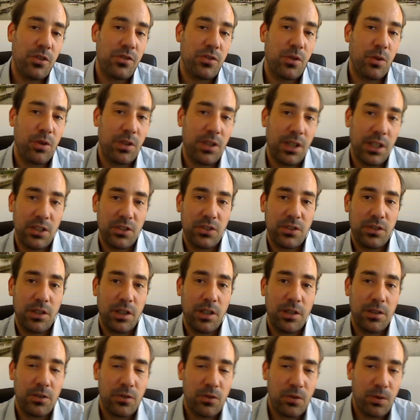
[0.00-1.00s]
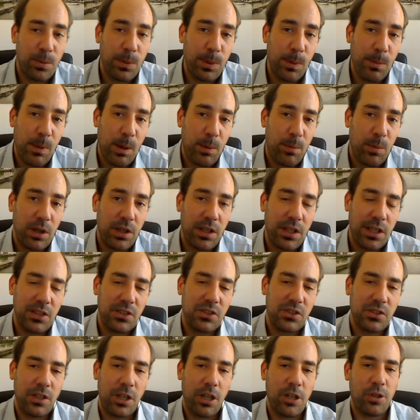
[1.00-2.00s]
on Kickstarter. So remember,
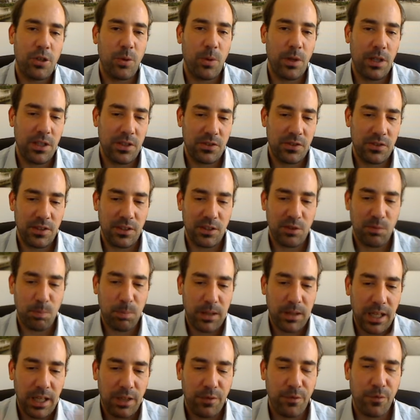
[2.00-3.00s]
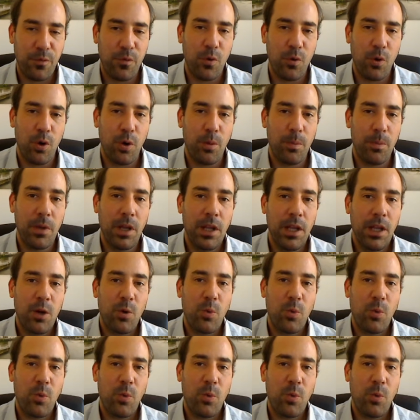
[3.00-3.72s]
Kickstarter is this platform